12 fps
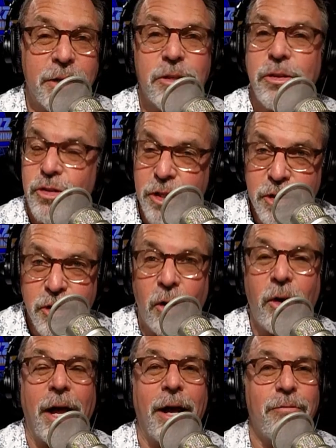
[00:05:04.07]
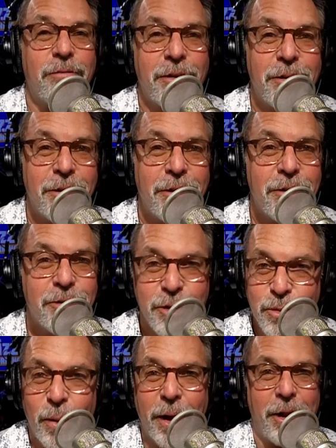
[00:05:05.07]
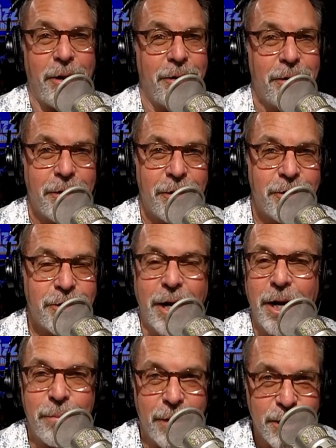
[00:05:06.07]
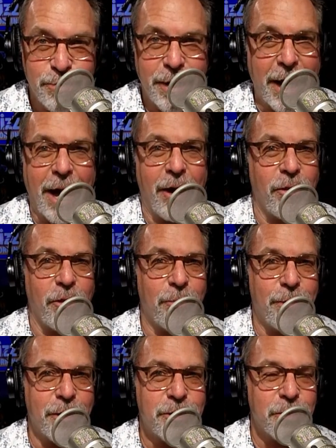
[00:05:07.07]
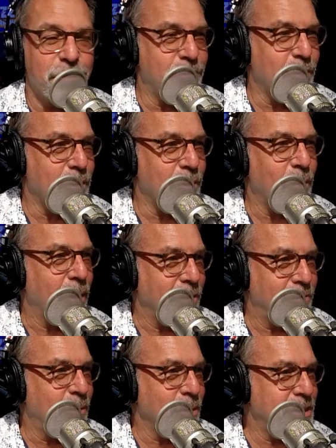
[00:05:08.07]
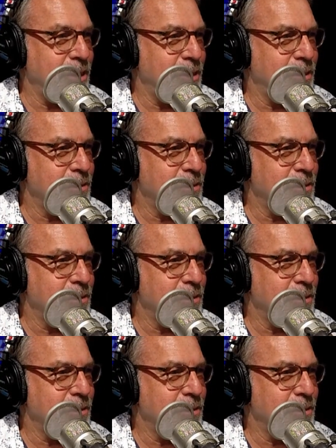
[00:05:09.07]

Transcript: is. She's still alive. She's well. Tanning bed's been out of the picture for what, 14